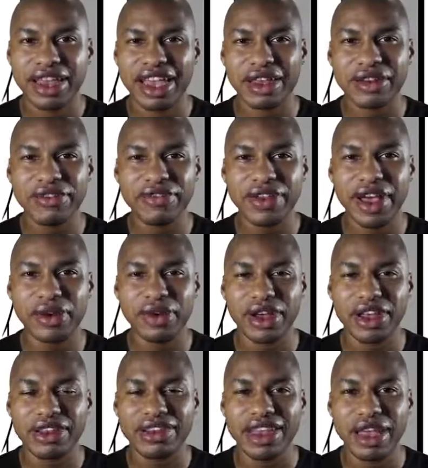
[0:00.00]
In the
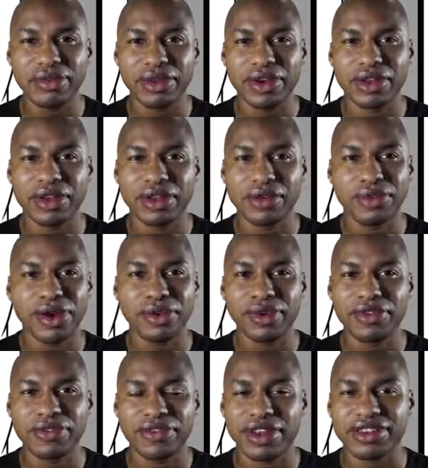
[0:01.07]
following example, we
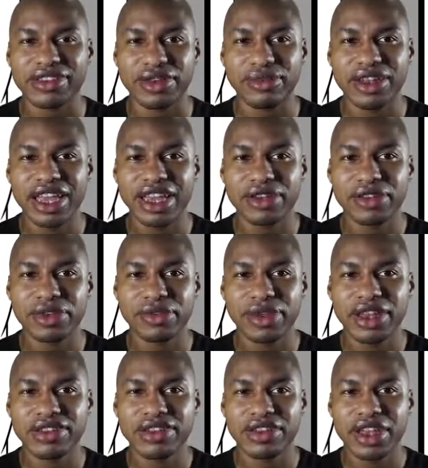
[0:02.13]
will first obtain the
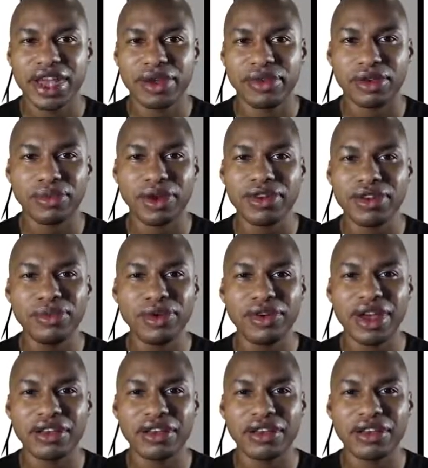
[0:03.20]
least common multiple